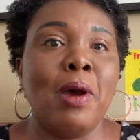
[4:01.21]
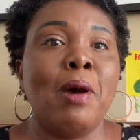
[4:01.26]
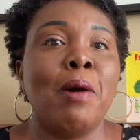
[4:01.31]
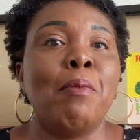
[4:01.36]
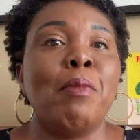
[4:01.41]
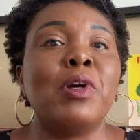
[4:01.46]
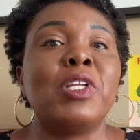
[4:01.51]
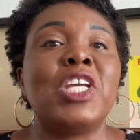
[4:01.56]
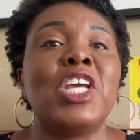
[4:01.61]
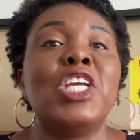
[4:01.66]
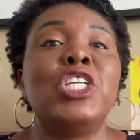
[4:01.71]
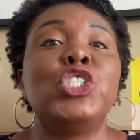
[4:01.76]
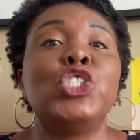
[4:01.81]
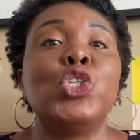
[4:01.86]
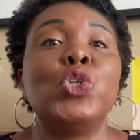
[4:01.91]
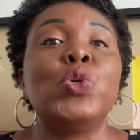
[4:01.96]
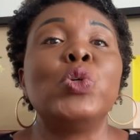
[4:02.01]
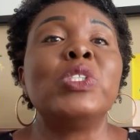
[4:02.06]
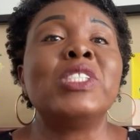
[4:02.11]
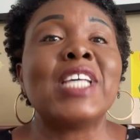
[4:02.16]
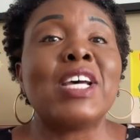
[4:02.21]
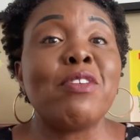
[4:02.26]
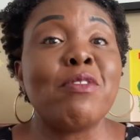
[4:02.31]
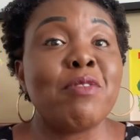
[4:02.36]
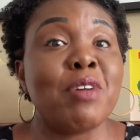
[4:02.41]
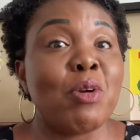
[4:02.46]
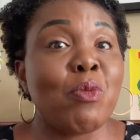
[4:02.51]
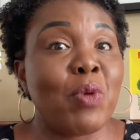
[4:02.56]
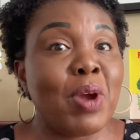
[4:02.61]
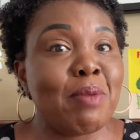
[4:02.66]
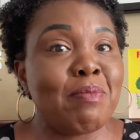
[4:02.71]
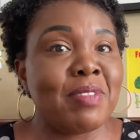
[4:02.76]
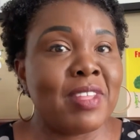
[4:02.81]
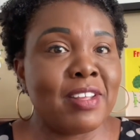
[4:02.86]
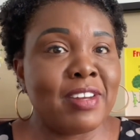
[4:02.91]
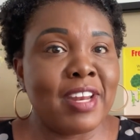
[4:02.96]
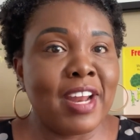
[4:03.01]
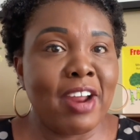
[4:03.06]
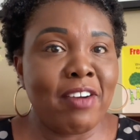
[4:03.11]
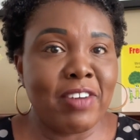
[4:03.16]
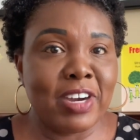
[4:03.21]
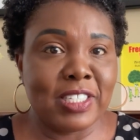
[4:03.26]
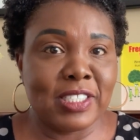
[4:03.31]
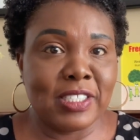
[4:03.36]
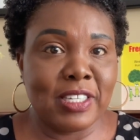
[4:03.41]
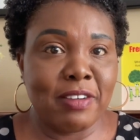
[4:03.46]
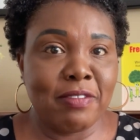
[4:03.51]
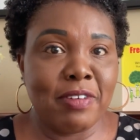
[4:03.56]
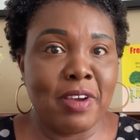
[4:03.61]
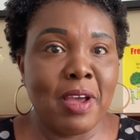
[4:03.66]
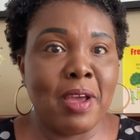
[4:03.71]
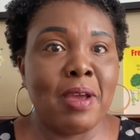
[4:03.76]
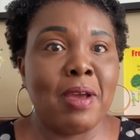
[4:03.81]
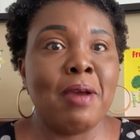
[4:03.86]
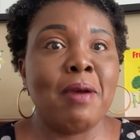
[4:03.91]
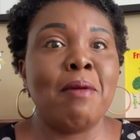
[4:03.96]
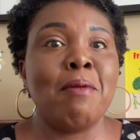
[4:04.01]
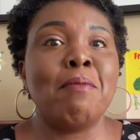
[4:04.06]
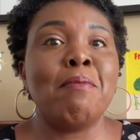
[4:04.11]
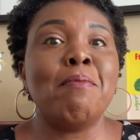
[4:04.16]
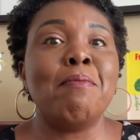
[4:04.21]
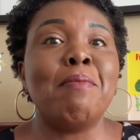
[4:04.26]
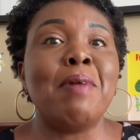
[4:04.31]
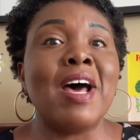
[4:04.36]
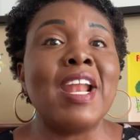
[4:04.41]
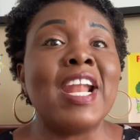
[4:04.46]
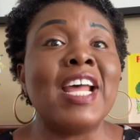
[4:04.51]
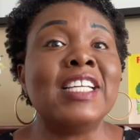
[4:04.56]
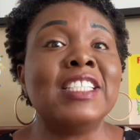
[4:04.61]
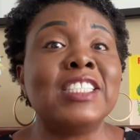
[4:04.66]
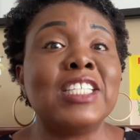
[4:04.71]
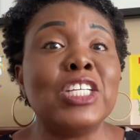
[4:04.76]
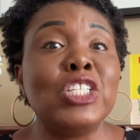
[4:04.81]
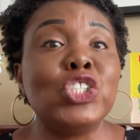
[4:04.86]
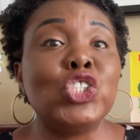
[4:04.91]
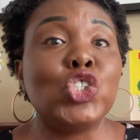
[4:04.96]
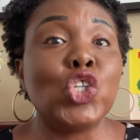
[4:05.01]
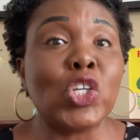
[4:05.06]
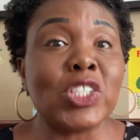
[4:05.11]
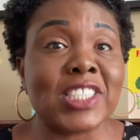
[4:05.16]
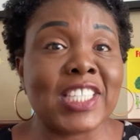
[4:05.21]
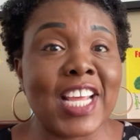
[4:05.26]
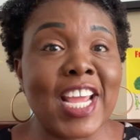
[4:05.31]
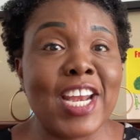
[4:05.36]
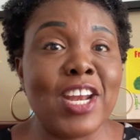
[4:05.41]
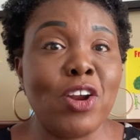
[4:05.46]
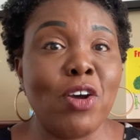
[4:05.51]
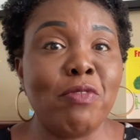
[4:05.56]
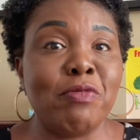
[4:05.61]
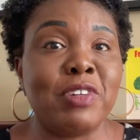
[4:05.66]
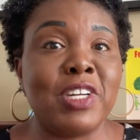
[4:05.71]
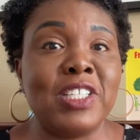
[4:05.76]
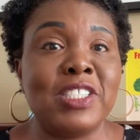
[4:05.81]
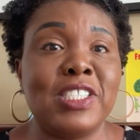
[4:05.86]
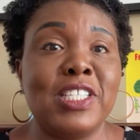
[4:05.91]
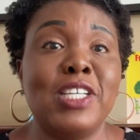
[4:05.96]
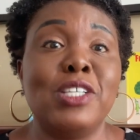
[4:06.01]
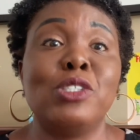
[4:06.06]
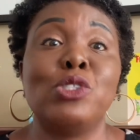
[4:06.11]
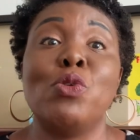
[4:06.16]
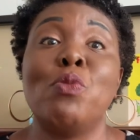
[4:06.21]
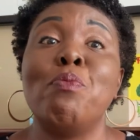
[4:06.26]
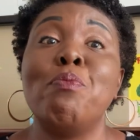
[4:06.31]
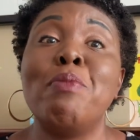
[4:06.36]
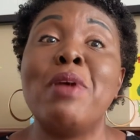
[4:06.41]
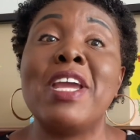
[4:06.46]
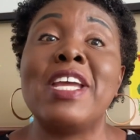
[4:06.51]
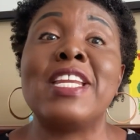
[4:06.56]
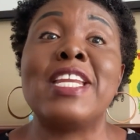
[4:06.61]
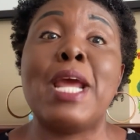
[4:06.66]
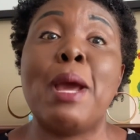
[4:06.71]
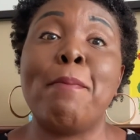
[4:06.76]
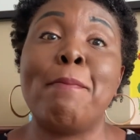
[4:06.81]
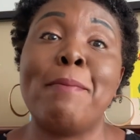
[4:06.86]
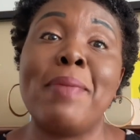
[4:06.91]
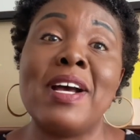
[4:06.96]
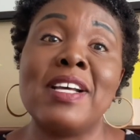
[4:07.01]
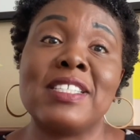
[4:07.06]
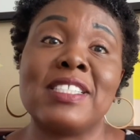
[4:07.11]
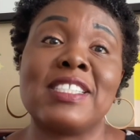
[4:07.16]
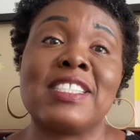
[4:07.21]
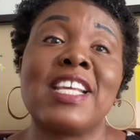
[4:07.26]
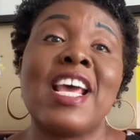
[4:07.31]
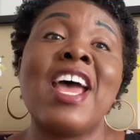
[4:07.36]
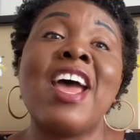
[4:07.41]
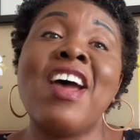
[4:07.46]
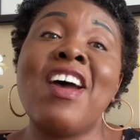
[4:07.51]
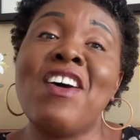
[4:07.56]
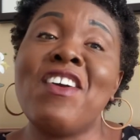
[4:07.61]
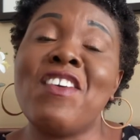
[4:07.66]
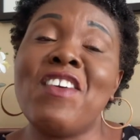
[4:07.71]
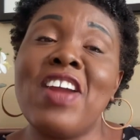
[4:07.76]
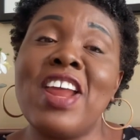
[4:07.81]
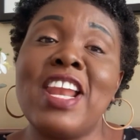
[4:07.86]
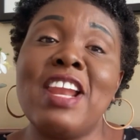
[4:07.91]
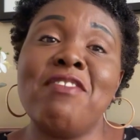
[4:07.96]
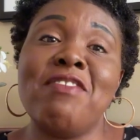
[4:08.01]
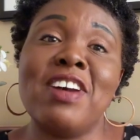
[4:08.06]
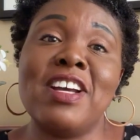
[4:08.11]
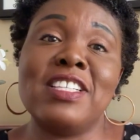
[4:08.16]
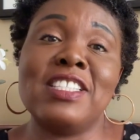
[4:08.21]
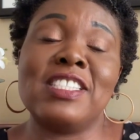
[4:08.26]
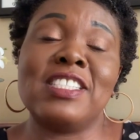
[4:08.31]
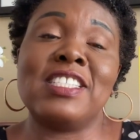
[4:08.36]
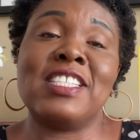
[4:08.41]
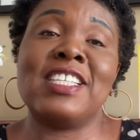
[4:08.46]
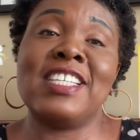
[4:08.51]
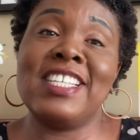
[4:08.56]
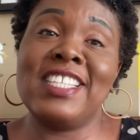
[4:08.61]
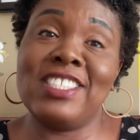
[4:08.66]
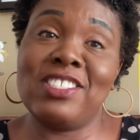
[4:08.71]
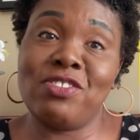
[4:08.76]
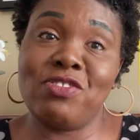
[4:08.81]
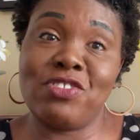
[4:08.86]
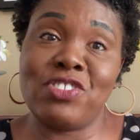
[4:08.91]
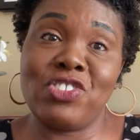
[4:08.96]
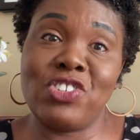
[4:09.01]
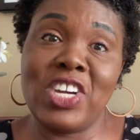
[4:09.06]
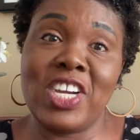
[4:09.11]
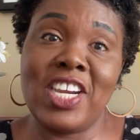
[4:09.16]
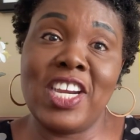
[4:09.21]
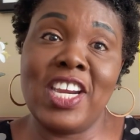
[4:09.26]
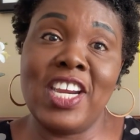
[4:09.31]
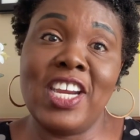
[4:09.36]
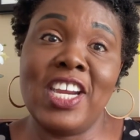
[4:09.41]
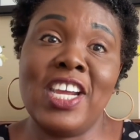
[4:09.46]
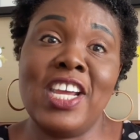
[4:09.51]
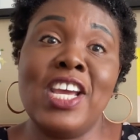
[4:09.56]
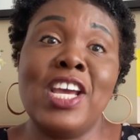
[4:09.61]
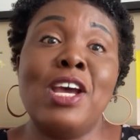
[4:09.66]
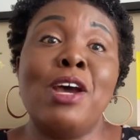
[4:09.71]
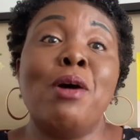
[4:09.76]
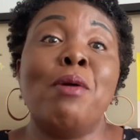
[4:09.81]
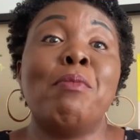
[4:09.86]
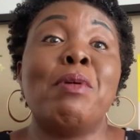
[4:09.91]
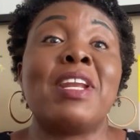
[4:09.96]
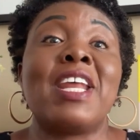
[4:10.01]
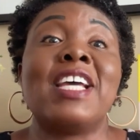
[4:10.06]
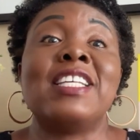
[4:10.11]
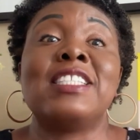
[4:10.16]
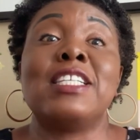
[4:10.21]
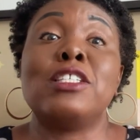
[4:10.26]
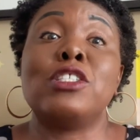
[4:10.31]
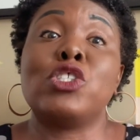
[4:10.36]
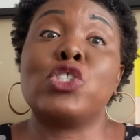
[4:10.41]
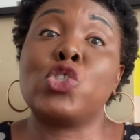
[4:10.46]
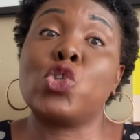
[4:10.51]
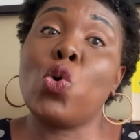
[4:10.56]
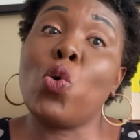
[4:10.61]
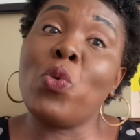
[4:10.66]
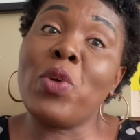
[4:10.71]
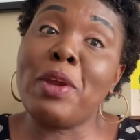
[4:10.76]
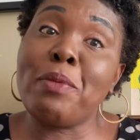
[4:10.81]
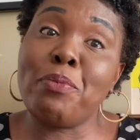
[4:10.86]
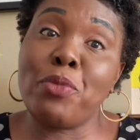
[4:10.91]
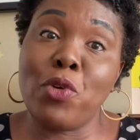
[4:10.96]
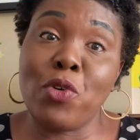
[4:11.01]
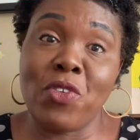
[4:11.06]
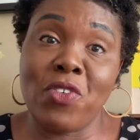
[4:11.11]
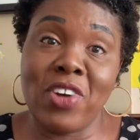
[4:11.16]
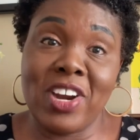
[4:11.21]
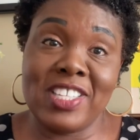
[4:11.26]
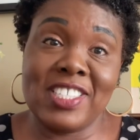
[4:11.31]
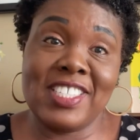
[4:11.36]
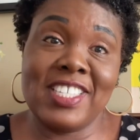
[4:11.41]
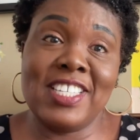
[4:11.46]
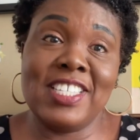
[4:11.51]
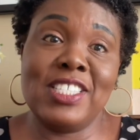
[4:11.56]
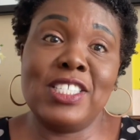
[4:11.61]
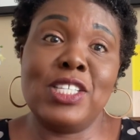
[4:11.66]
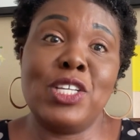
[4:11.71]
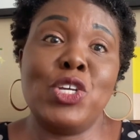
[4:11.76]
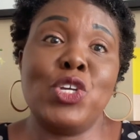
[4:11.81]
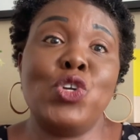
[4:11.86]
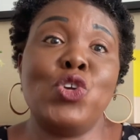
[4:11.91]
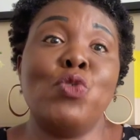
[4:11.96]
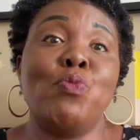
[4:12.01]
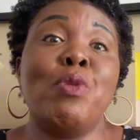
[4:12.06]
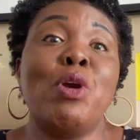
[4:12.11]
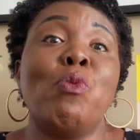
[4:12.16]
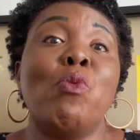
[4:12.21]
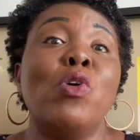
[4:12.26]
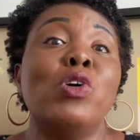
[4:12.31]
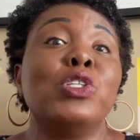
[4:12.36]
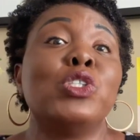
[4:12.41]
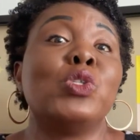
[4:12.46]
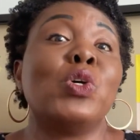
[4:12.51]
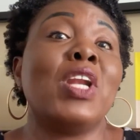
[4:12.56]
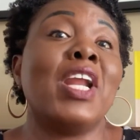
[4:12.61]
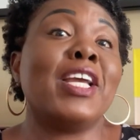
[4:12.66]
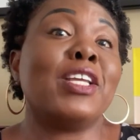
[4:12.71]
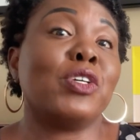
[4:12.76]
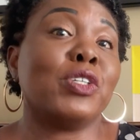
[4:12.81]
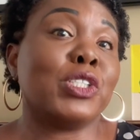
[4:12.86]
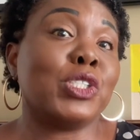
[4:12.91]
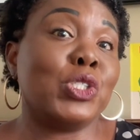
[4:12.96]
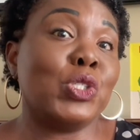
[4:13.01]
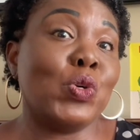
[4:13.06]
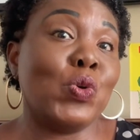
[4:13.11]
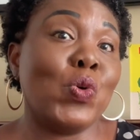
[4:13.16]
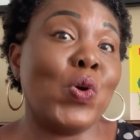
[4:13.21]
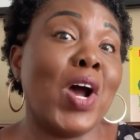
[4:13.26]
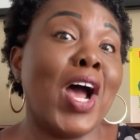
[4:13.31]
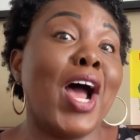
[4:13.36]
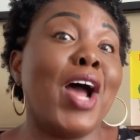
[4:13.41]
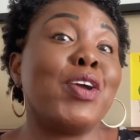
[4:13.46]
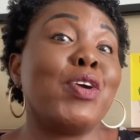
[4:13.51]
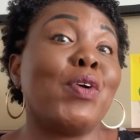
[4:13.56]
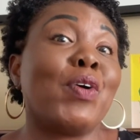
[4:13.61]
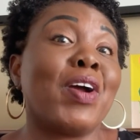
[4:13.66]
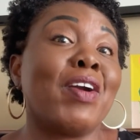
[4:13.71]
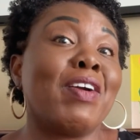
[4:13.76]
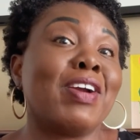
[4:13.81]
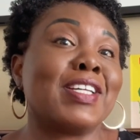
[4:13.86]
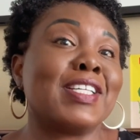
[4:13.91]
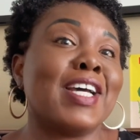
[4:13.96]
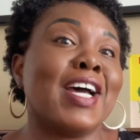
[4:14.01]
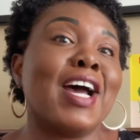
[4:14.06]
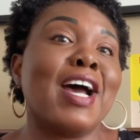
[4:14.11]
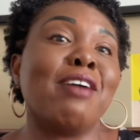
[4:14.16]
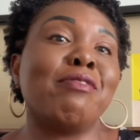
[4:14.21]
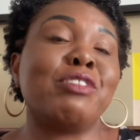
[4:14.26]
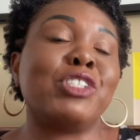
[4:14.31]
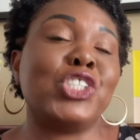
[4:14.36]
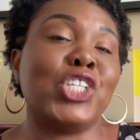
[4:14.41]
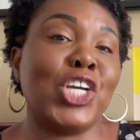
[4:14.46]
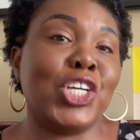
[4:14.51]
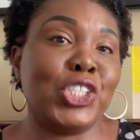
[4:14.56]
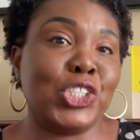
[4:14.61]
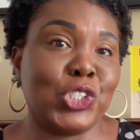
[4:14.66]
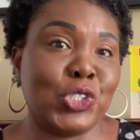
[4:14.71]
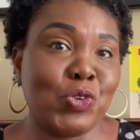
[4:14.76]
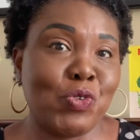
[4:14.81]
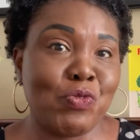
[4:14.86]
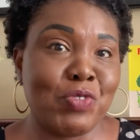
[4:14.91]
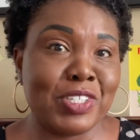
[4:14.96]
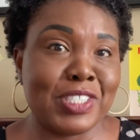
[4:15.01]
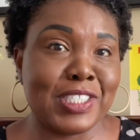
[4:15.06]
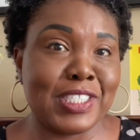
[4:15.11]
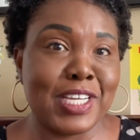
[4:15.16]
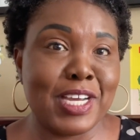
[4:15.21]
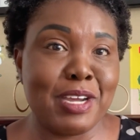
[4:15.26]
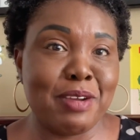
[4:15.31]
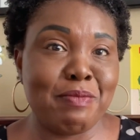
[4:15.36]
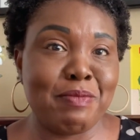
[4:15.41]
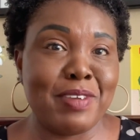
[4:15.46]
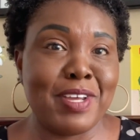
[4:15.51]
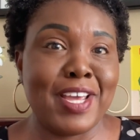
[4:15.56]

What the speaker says: But it shouldn't overwhelm the narrative. Balancing just enough detail to make their past relevant is tricky. But as the story progresses, you may want to let us know how your character have changed over time.